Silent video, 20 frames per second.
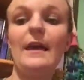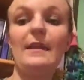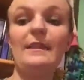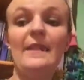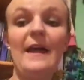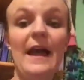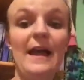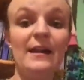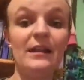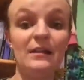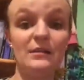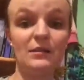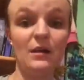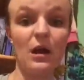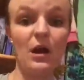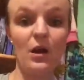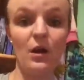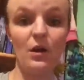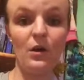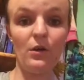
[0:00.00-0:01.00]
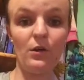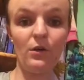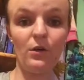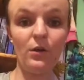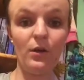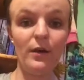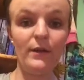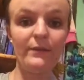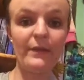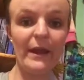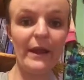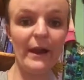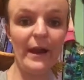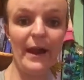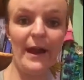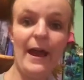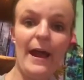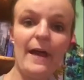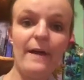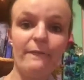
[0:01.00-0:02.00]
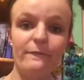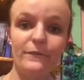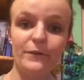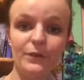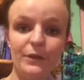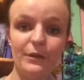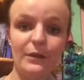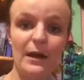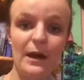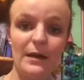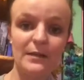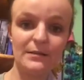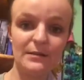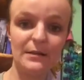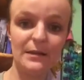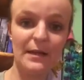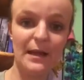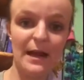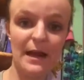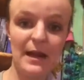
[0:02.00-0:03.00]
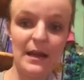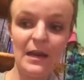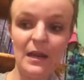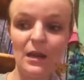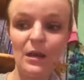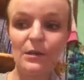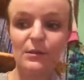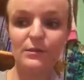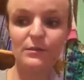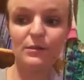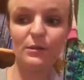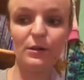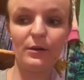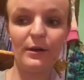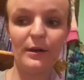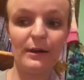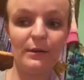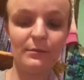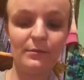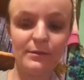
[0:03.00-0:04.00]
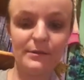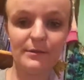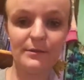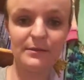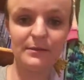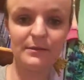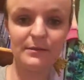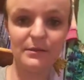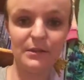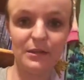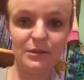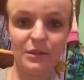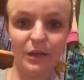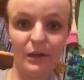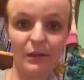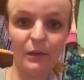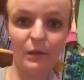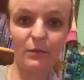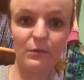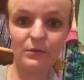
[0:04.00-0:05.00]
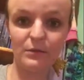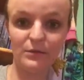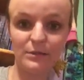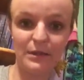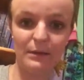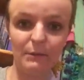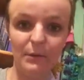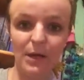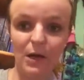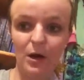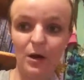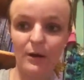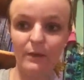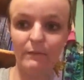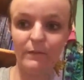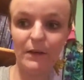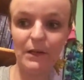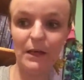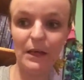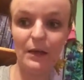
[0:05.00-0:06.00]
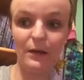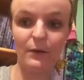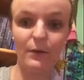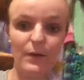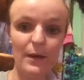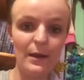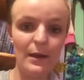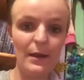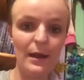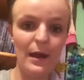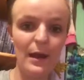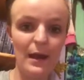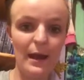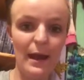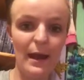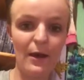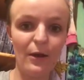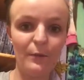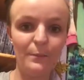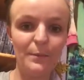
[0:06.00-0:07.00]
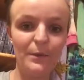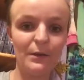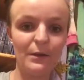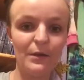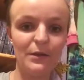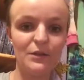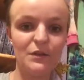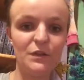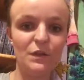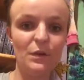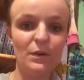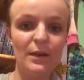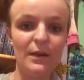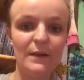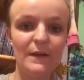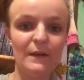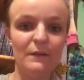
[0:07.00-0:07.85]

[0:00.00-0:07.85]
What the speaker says: That is all that I have for you guys today. Sorry it was such a long TBR video. I hope you enjoyed.